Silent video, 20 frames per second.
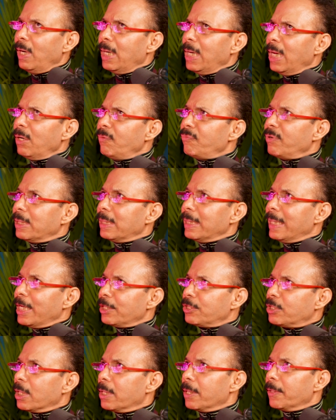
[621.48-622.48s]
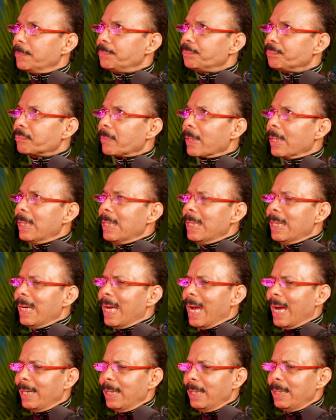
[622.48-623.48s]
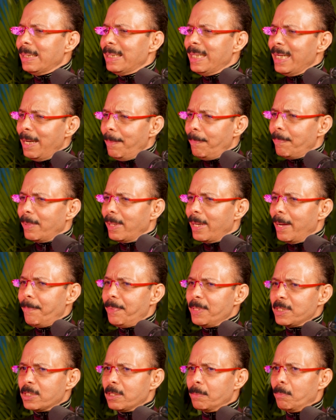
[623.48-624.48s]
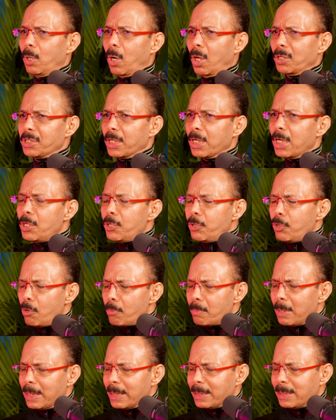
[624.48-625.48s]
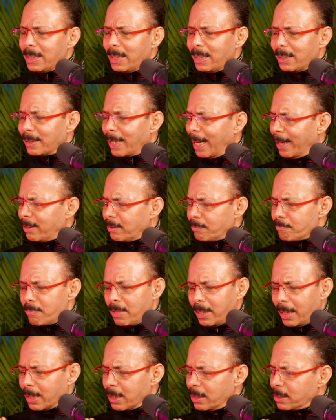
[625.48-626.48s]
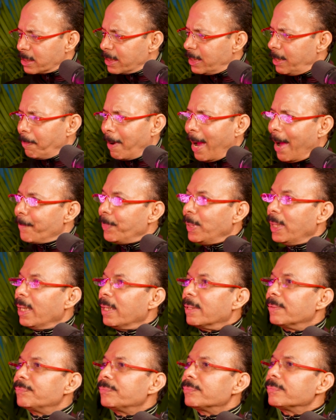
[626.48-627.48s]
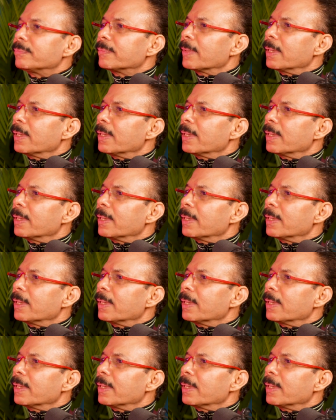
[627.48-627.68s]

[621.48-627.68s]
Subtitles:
bewildered with nature and in deep epistemological humility that miracles keep happening.